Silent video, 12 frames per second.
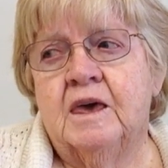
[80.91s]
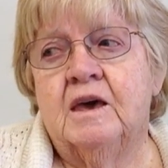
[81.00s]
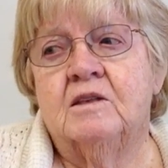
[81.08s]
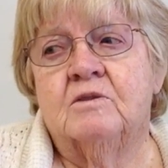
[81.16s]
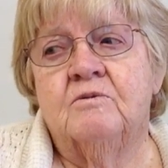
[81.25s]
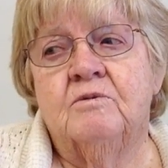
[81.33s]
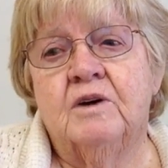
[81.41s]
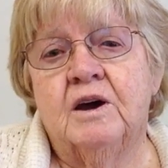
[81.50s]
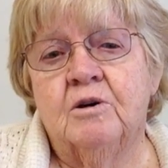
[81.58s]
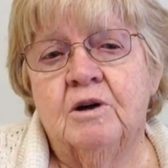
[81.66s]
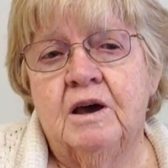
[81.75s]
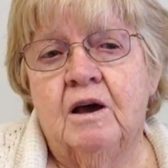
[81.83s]
It's
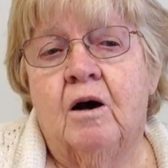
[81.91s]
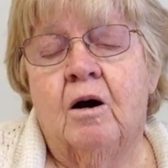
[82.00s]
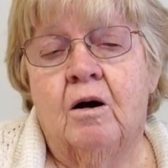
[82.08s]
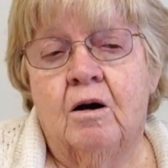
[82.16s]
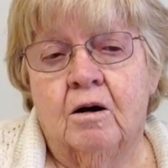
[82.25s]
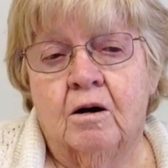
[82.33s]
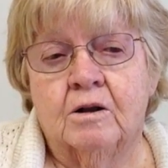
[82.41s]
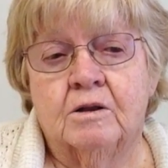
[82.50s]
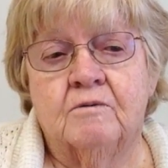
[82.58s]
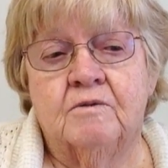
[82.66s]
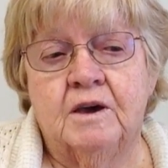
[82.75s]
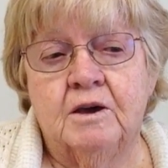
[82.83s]
very hard
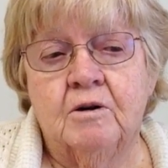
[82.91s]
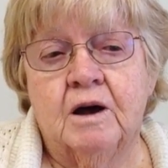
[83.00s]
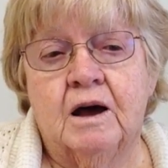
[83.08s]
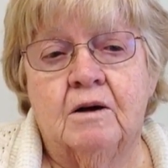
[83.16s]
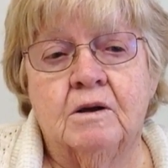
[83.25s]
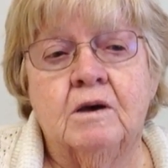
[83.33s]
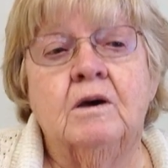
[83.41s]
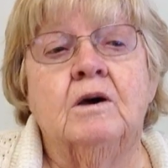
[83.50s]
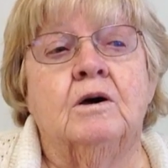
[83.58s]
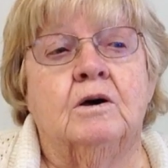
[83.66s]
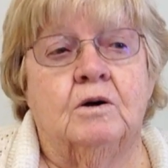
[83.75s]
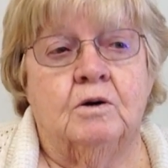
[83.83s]
to figure out
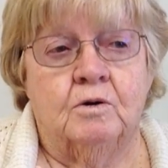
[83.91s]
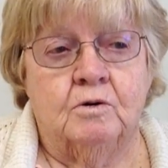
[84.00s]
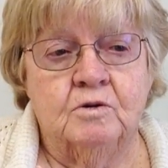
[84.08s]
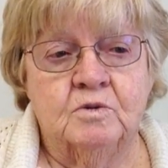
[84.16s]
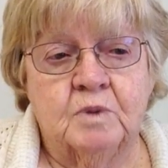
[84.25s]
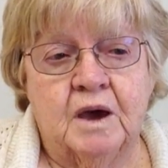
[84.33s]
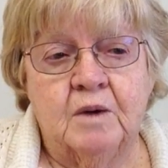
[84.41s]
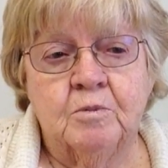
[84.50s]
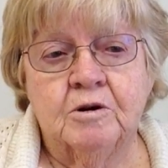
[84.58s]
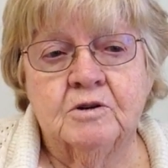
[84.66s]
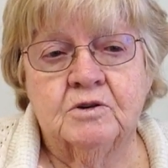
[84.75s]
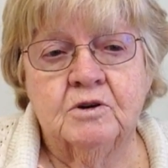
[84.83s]
whose
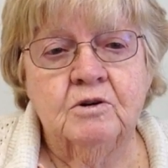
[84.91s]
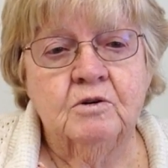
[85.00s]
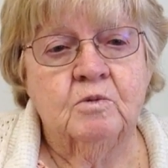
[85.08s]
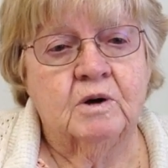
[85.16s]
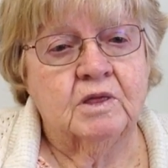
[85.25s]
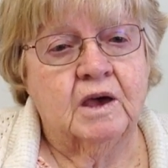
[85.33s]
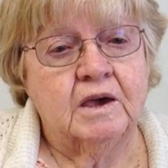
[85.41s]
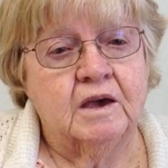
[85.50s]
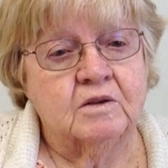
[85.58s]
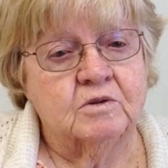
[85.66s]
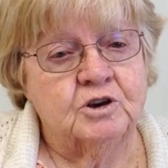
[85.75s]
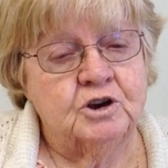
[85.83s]
paper is who when they
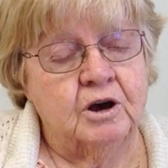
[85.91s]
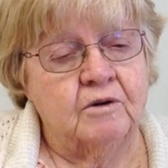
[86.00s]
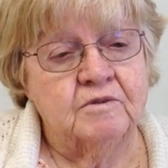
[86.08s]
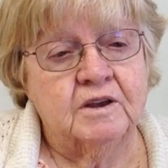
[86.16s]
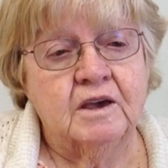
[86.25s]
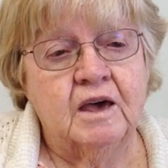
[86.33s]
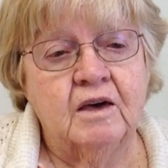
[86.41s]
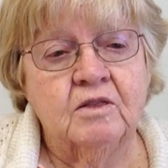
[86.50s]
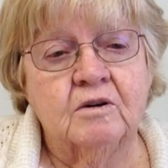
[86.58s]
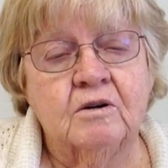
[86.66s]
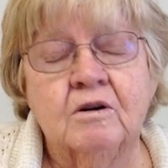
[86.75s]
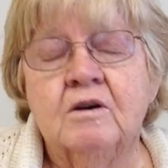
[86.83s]
get shoved
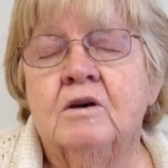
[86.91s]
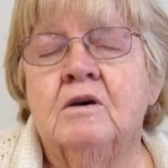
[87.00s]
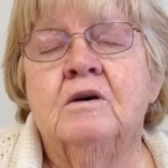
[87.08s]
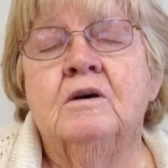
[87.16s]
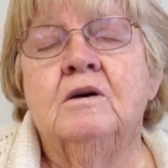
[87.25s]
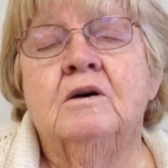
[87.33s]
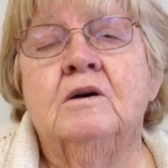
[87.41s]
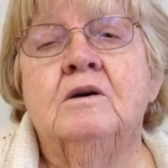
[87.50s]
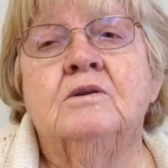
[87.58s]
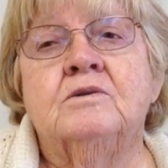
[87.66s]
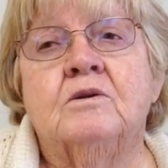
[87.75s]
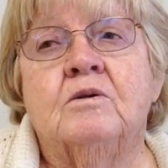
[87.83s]
together.
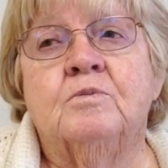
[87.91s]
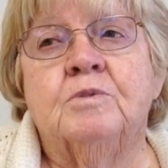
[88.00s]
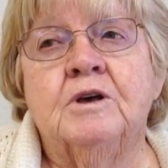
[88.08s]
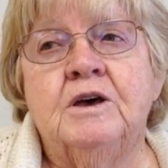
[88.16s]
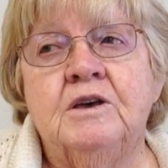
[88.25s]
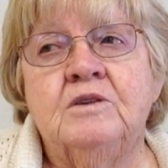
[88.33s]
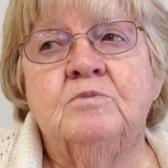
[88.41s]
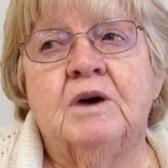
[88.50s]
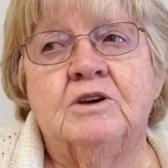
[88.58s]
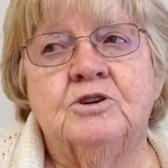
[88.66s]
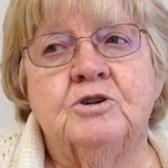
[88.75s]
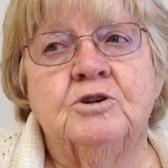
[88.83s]
So please
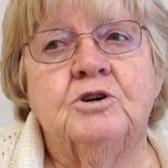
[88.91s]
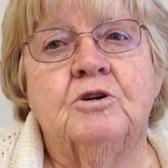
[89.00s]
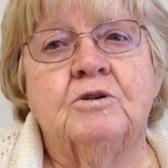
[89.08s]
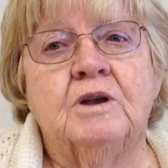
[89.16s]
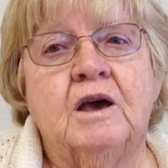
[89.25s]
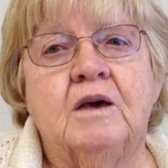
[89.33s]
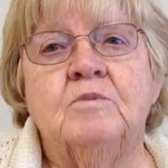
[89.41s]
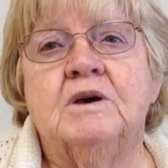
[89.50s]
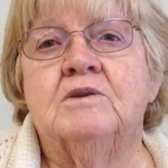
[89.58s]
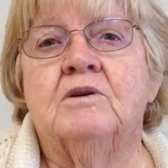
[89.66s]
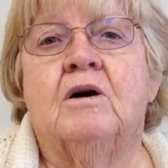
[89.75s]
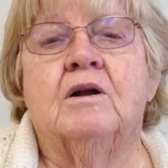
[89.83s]
make sure your name
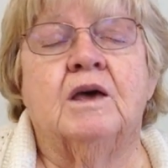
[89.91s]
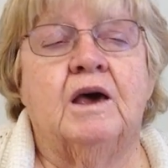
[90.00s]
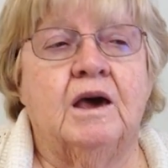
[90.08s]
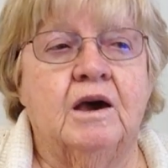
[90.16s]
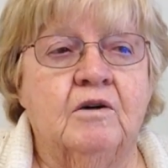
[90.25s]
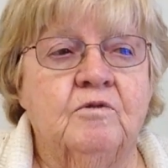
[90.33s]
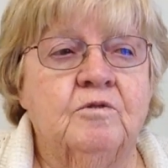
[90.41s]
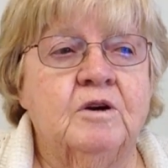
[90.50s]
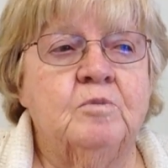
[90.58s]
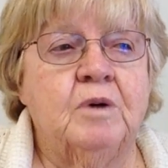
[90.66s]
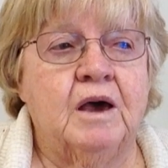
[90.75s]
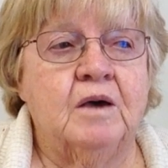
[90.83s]
is on
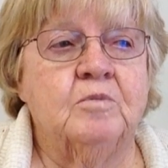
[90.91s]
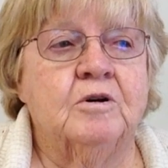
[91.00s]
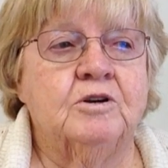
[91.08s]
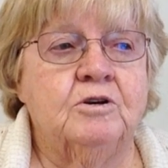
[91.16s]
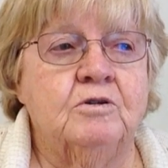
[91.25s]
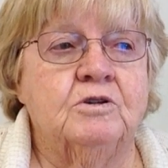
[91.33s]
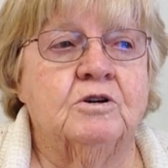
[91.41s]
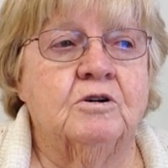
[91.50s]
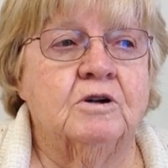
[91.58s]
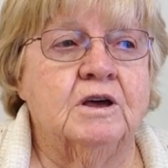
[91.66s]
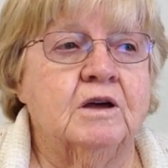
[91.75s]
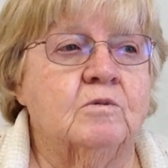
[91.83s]
every paper you
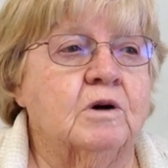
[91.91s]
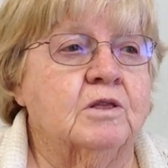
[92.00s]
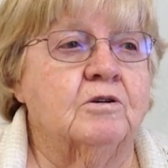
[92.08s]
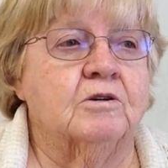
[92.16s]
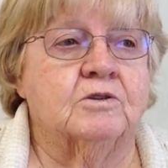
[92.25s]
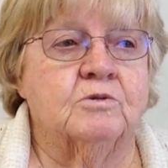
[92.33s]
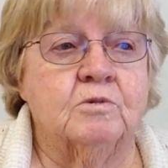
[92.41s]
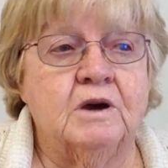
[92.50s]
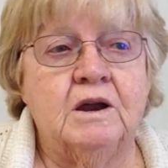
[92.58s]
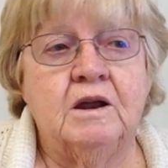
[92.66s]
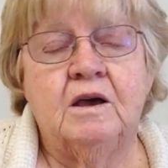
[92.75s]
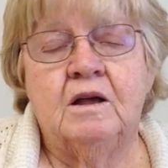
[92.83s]
turn in, whether it's
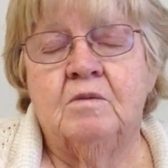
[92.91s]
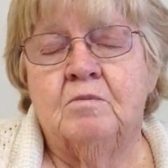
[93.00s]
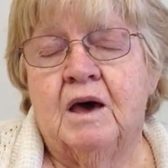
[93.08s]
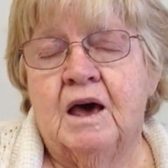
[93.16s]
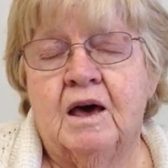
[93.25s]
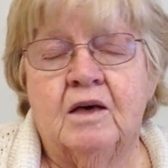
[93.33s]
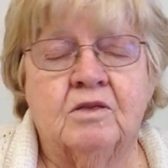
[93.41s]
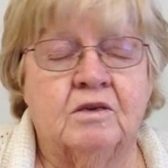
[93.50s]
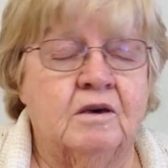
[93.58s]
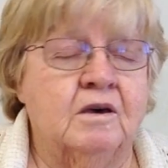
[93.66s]
reading, math,